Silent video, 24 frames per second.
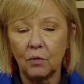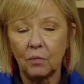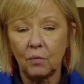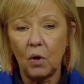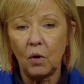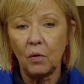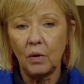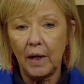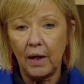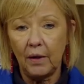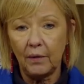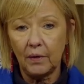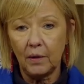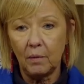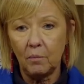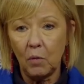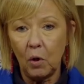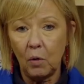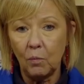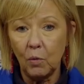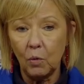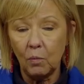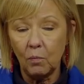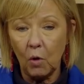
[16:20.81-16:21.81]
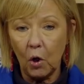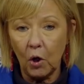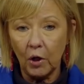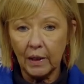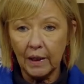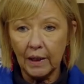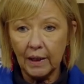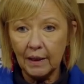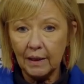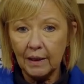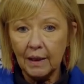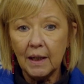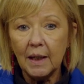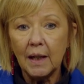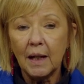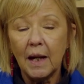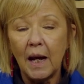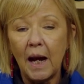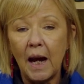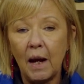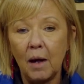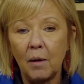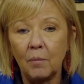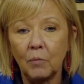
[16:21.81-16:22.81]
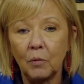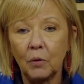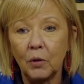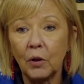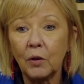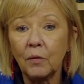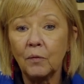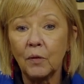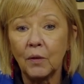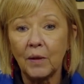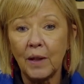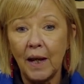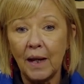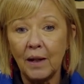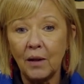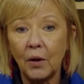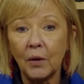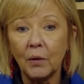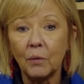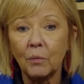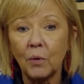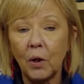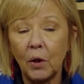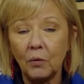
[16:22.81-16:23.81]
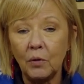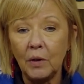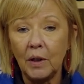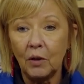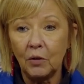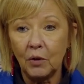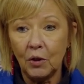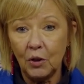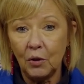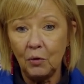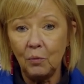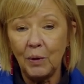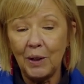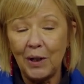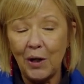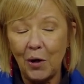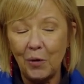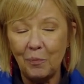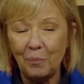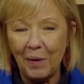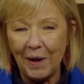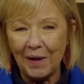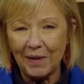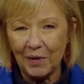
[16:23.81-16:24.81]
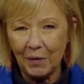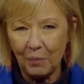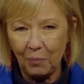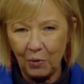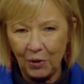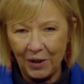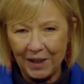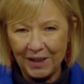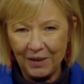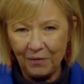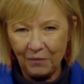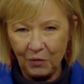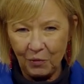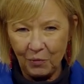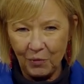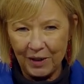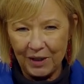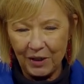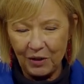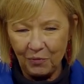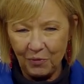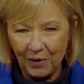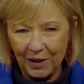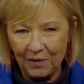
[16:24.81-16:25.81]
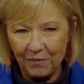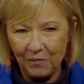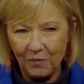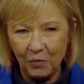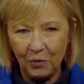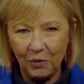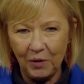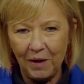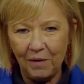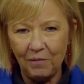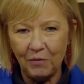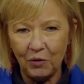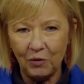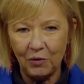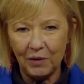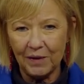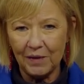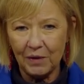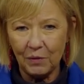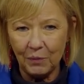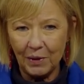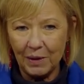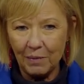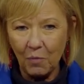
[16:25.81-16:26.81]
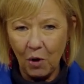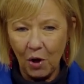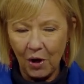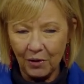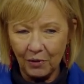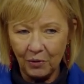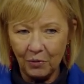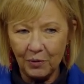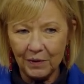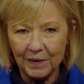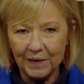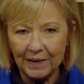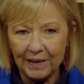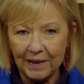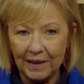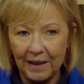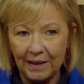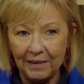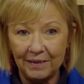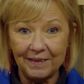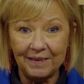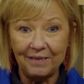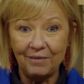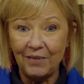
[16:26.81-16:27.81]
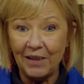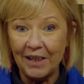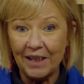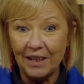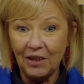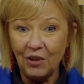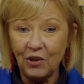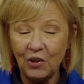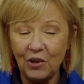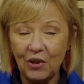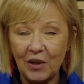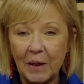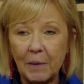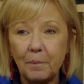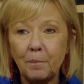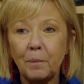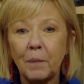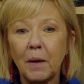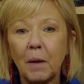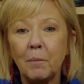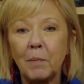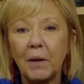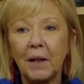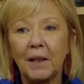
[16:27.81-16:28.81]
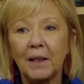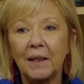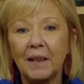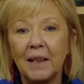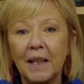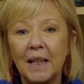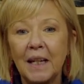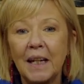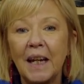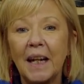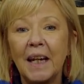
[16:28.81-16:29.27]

to roll out the mobile market. Look for that on a road near you. We hope by spring of 2024, after its remodel is finished. But